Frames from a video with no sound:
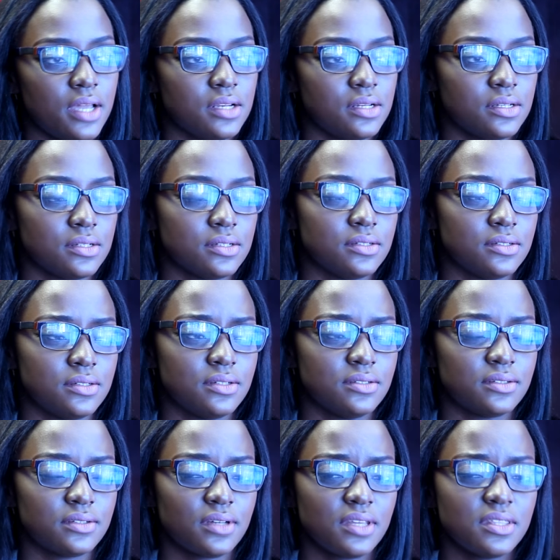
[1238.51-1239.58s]
and
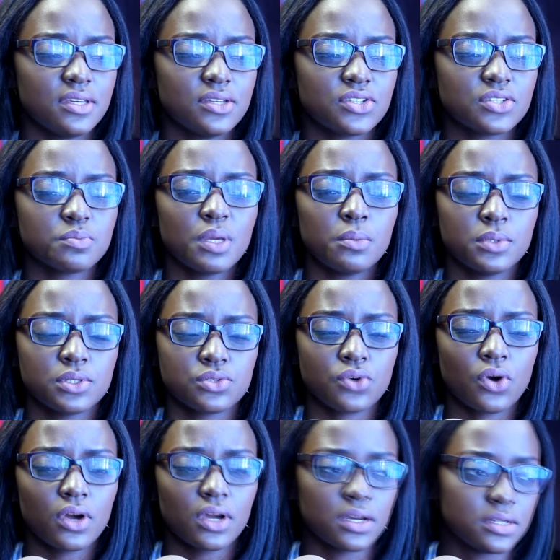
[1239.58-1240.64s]
I think it just made me
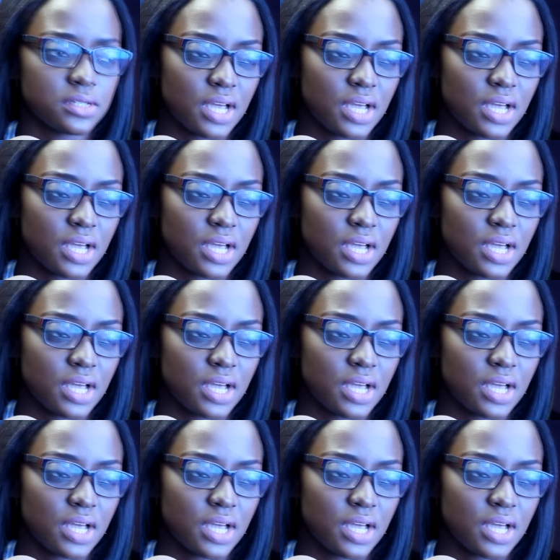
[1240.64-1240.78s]
stronger.